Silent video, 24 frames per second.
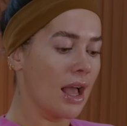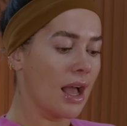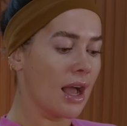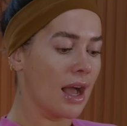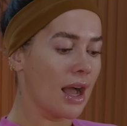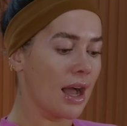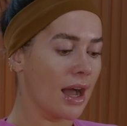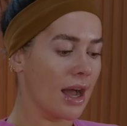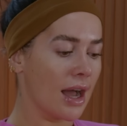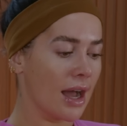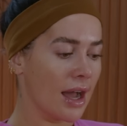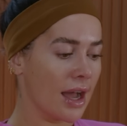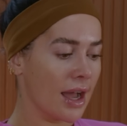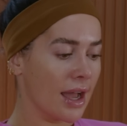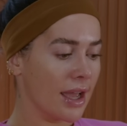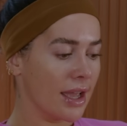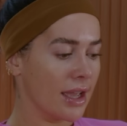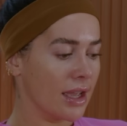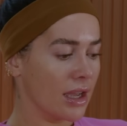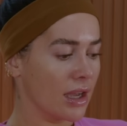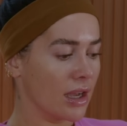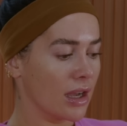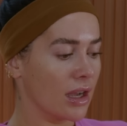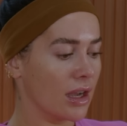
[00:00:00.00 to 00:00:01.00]

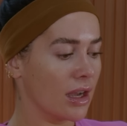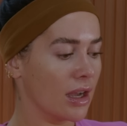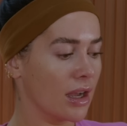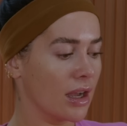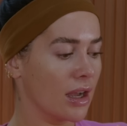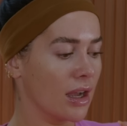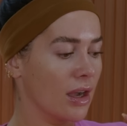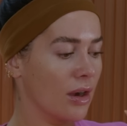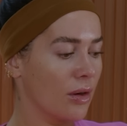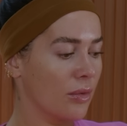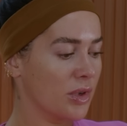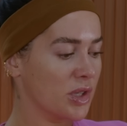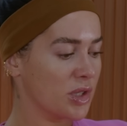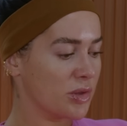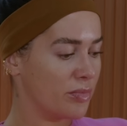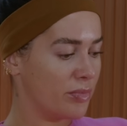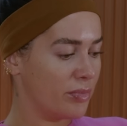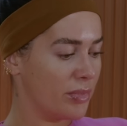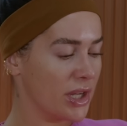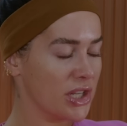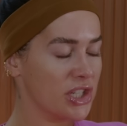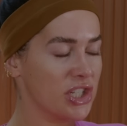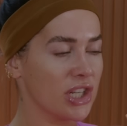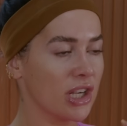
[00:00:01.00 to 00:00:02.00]
I was
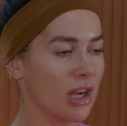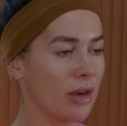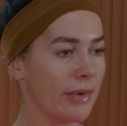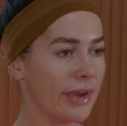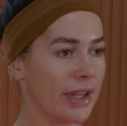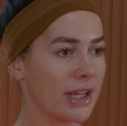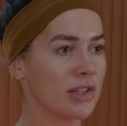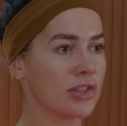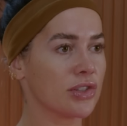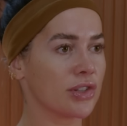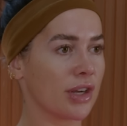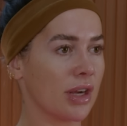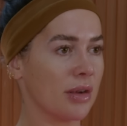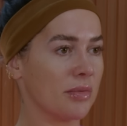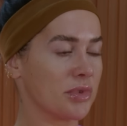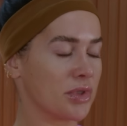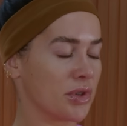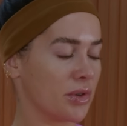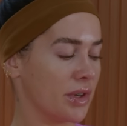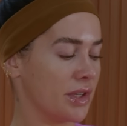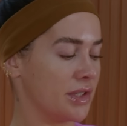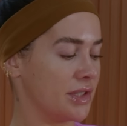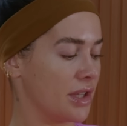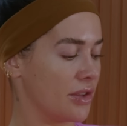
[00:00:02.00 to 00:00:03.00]
bitching on my Instagram
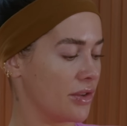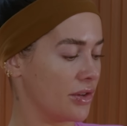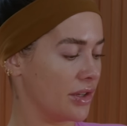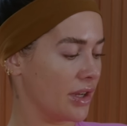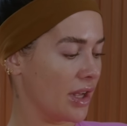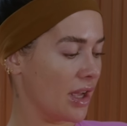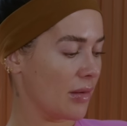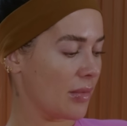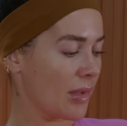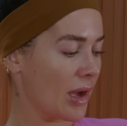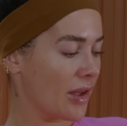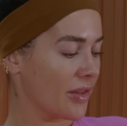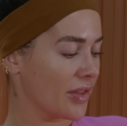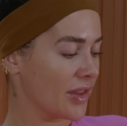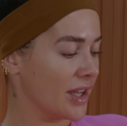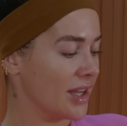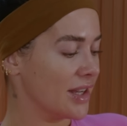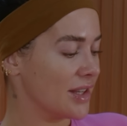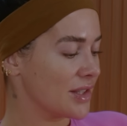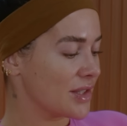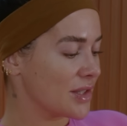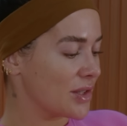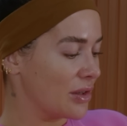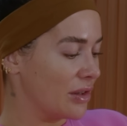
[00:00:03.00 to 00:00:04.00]
stories the other day about
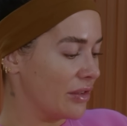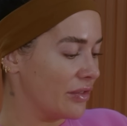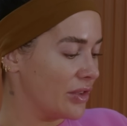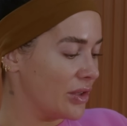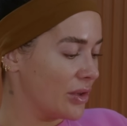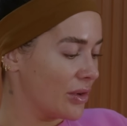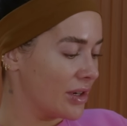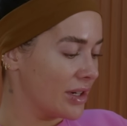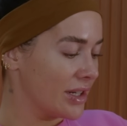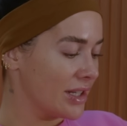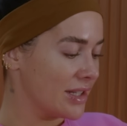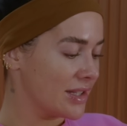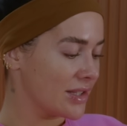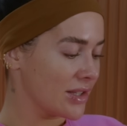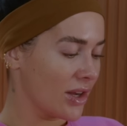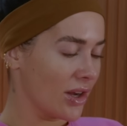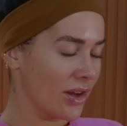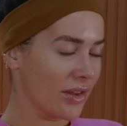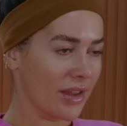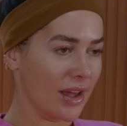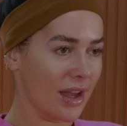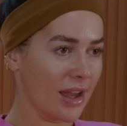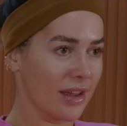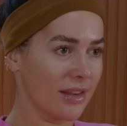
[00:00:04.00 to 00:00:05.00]
this. So if you already saw
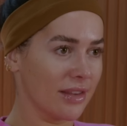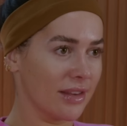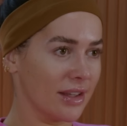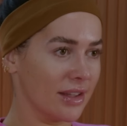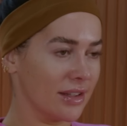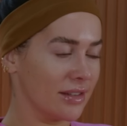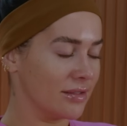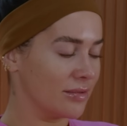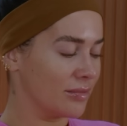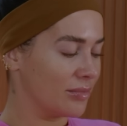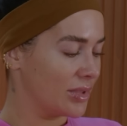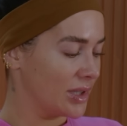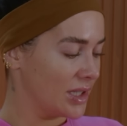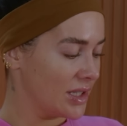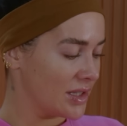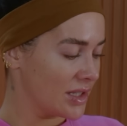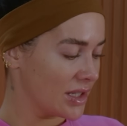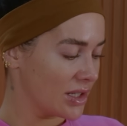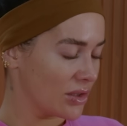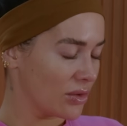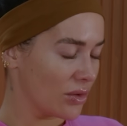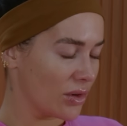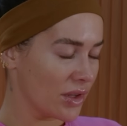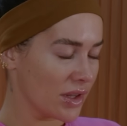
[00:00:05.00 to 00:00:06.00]
that, then please
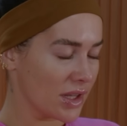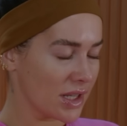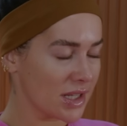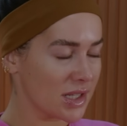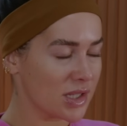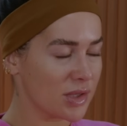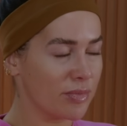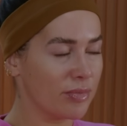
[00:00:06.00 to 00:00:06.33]
ignore this.